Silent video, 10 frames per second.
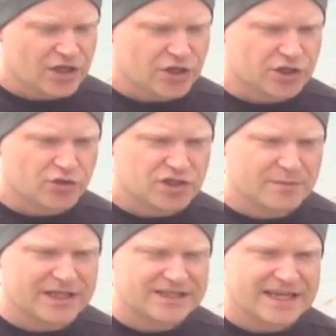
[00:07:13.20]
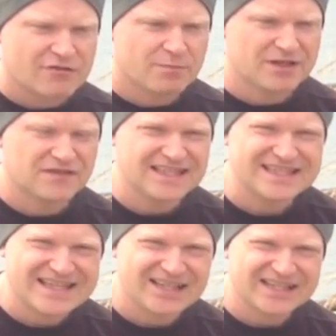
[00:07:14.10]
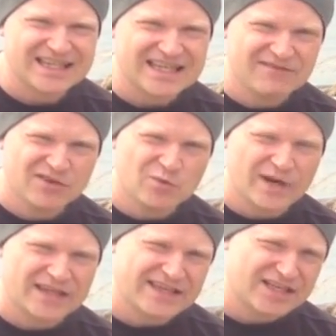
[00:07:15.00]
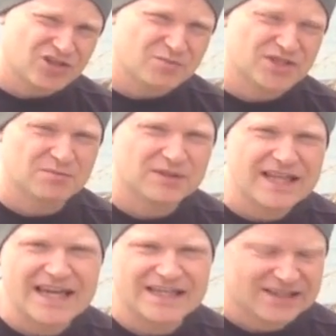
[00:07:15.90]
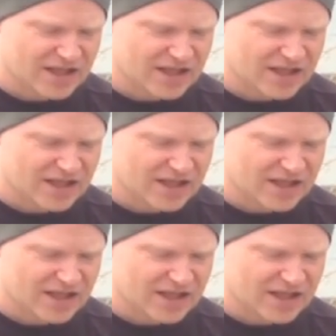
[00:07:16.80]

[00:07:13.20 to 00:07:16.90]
You can also begin to hear a bit of detail in even the way the instruments are played.